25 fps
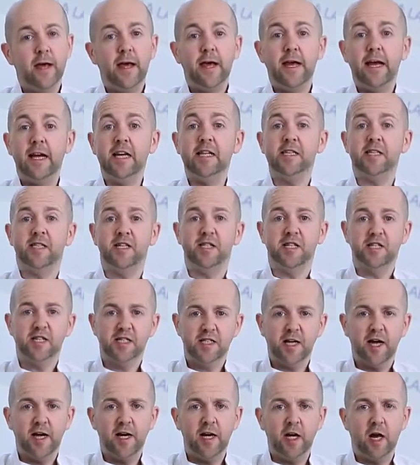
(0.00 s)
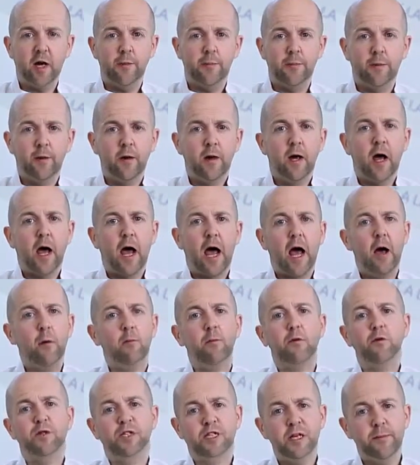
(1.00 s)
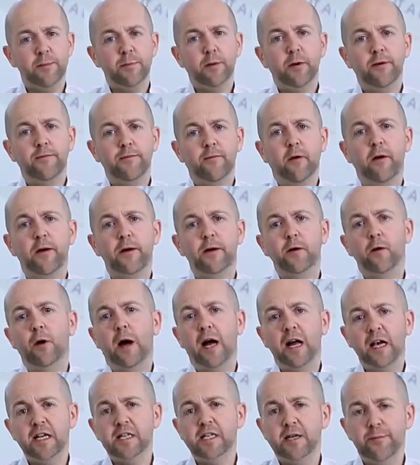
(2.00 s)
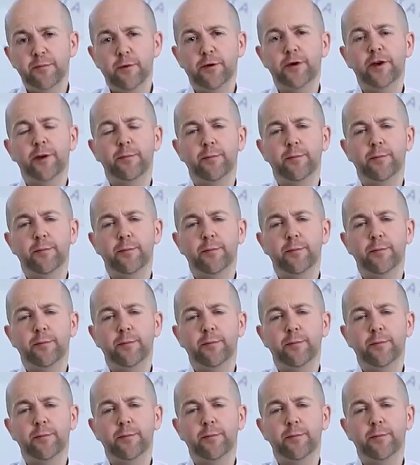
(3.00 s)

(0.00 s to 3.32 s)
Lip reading: easy to scale up and will simplify your antibody